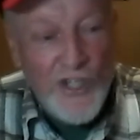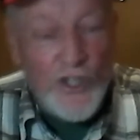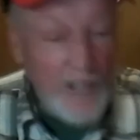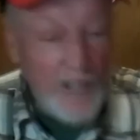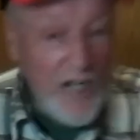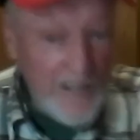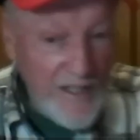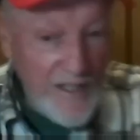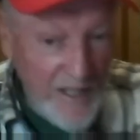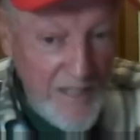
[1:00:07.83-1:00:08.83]
good luck
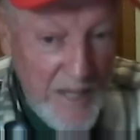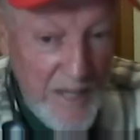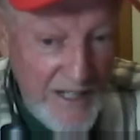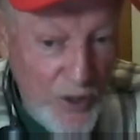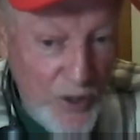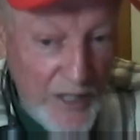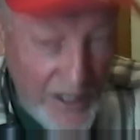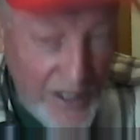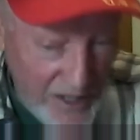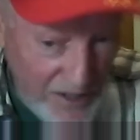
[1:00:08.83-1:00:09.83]
to anybody who
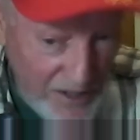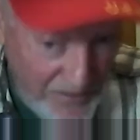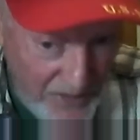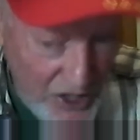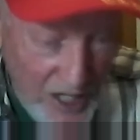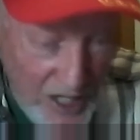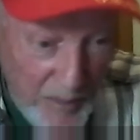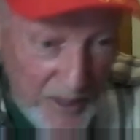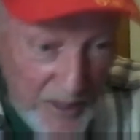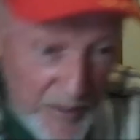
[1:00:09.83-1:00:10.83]
hits this, this
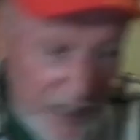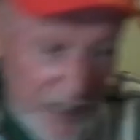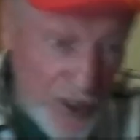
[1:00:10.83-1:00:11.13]
company because you're